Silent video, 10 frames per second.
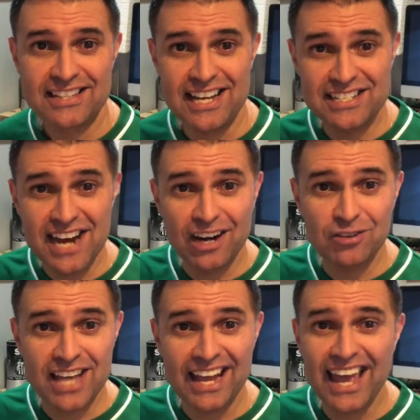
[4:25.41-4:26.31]
The
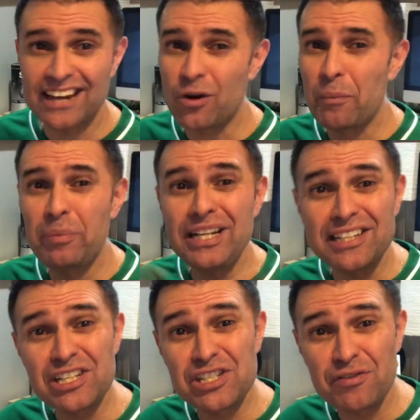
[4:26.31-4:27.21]
internal tag had
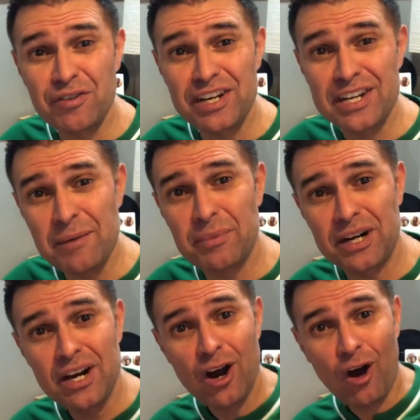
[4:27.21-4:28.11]
completely different
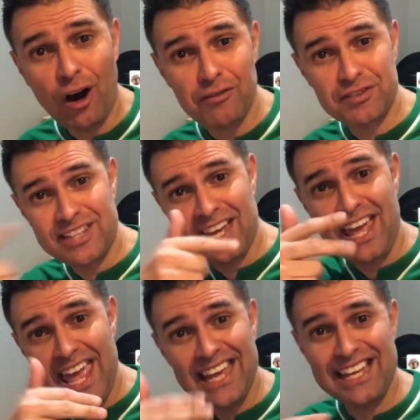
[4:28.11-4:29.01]
number of the
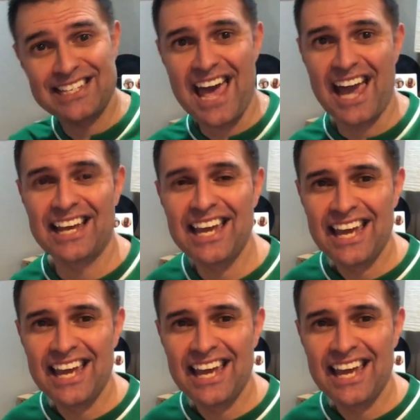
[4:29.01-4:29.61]
hanging tag.